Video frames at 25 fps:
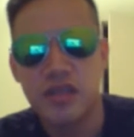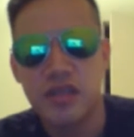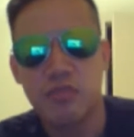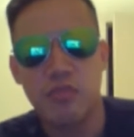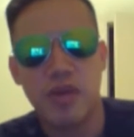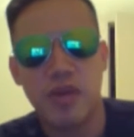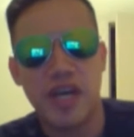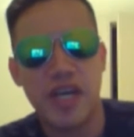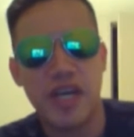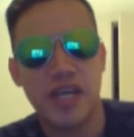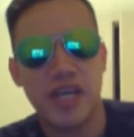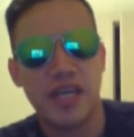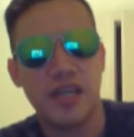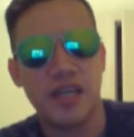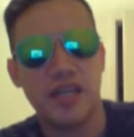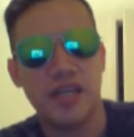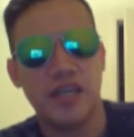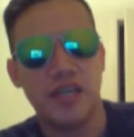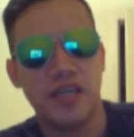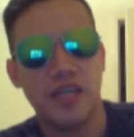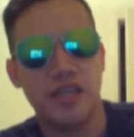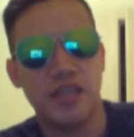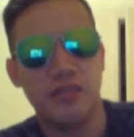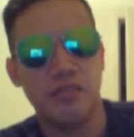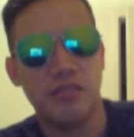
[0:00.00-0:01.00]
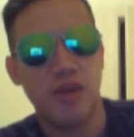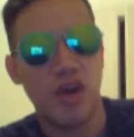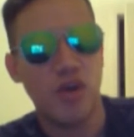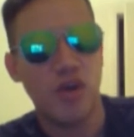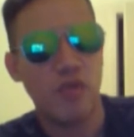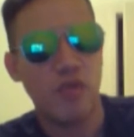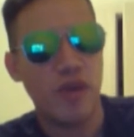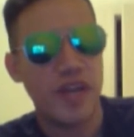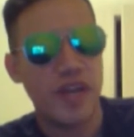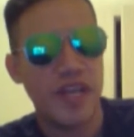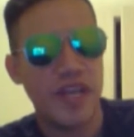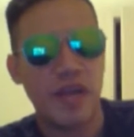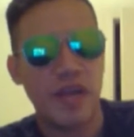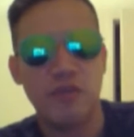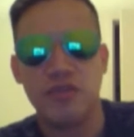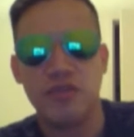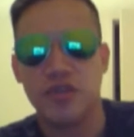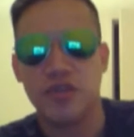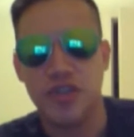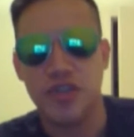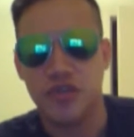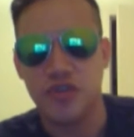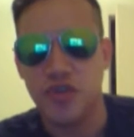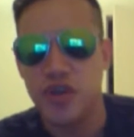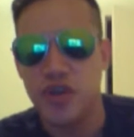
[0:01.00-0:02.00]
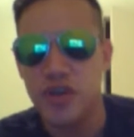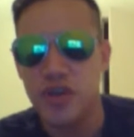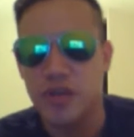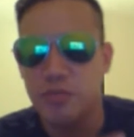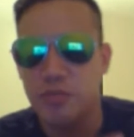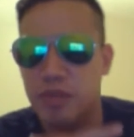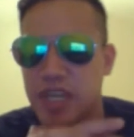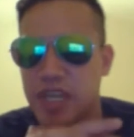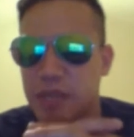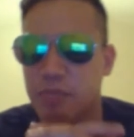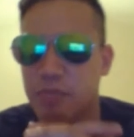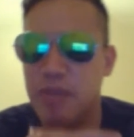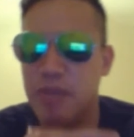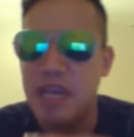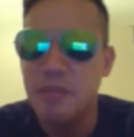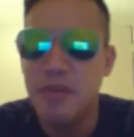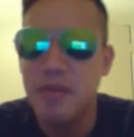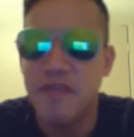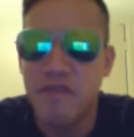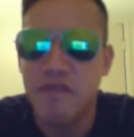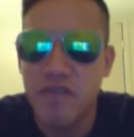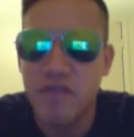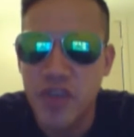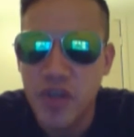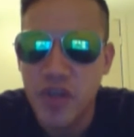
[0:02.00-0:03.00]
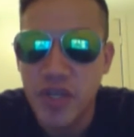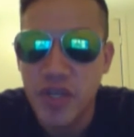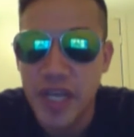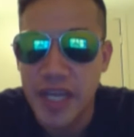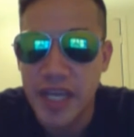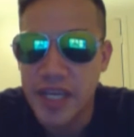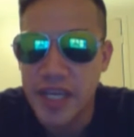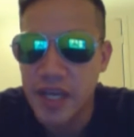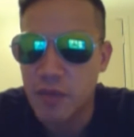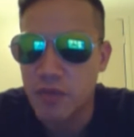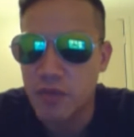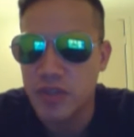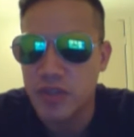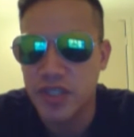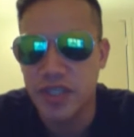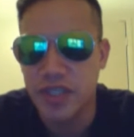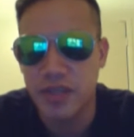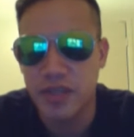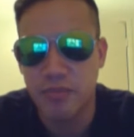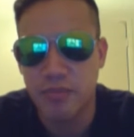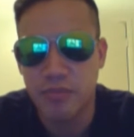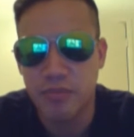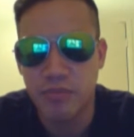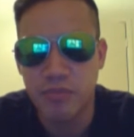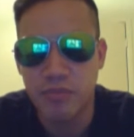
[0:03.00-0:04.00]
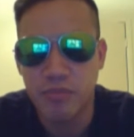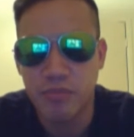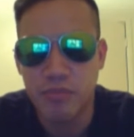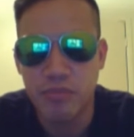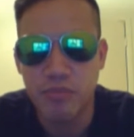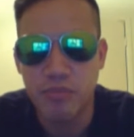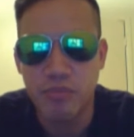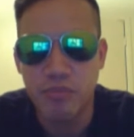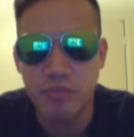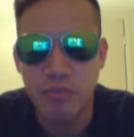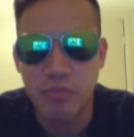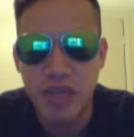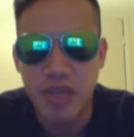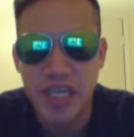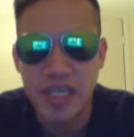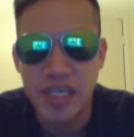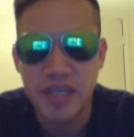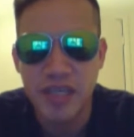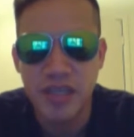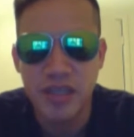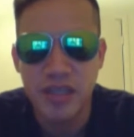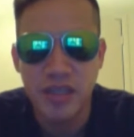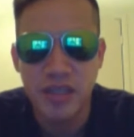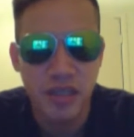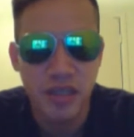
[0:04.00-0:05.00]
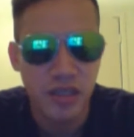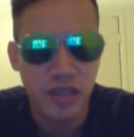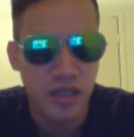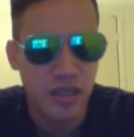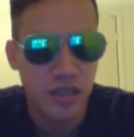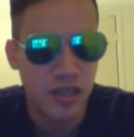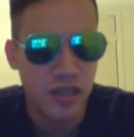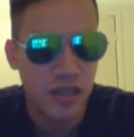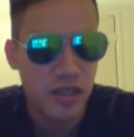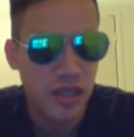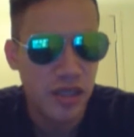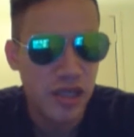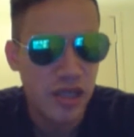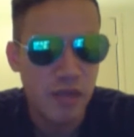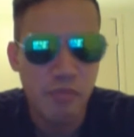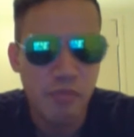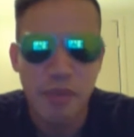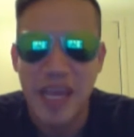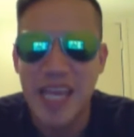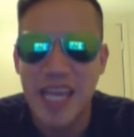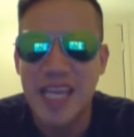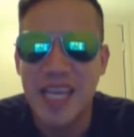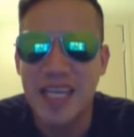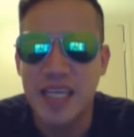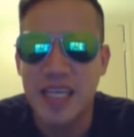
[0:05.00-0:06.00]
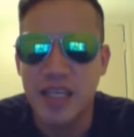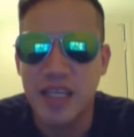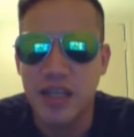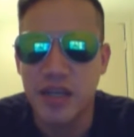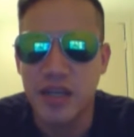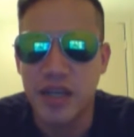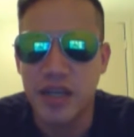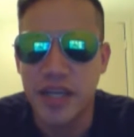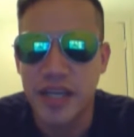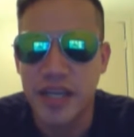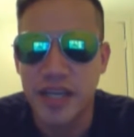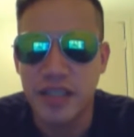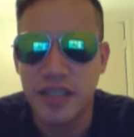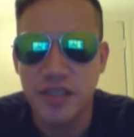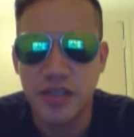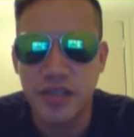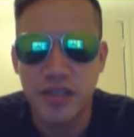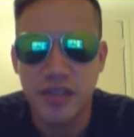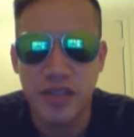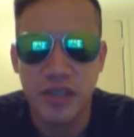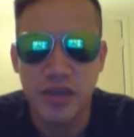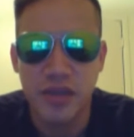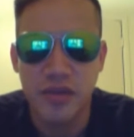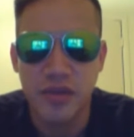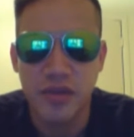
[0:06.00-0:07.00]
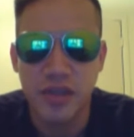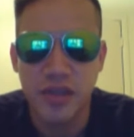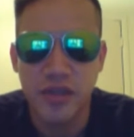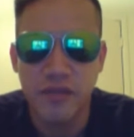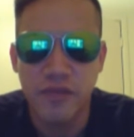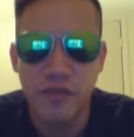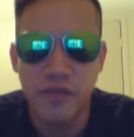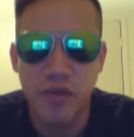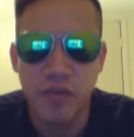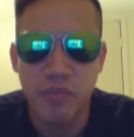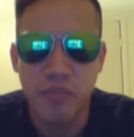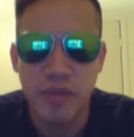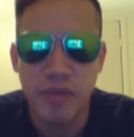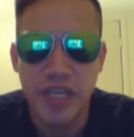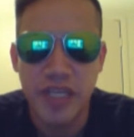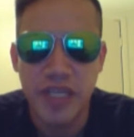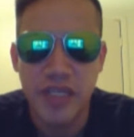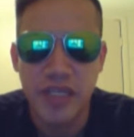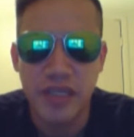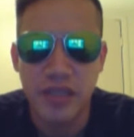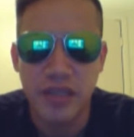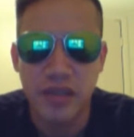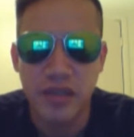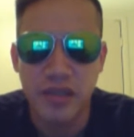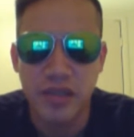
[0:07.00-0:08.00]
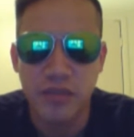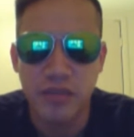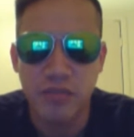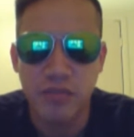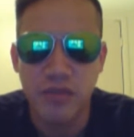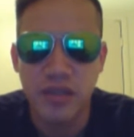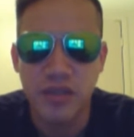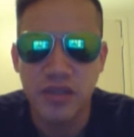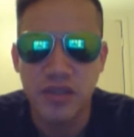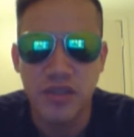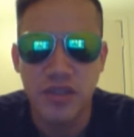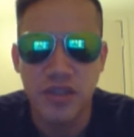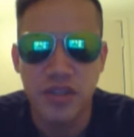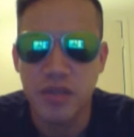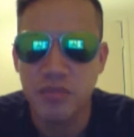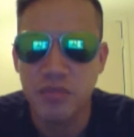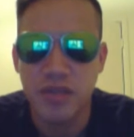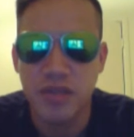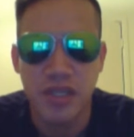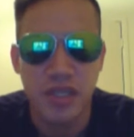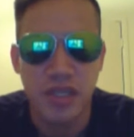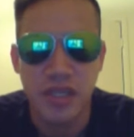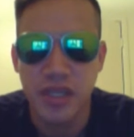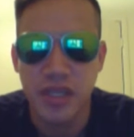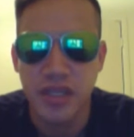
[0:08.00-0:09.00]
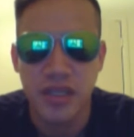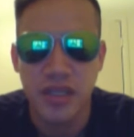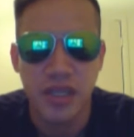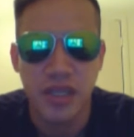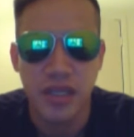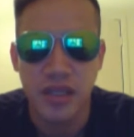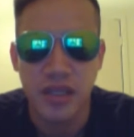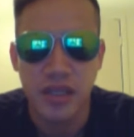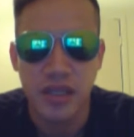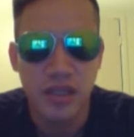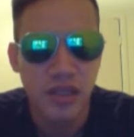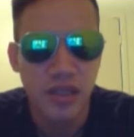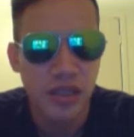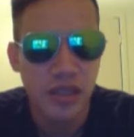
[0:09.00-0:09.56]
my uh, already I was really drunk, but it made me feel like I was on a big uh, painkiller, like I took like three or four painkillers at once or something like that.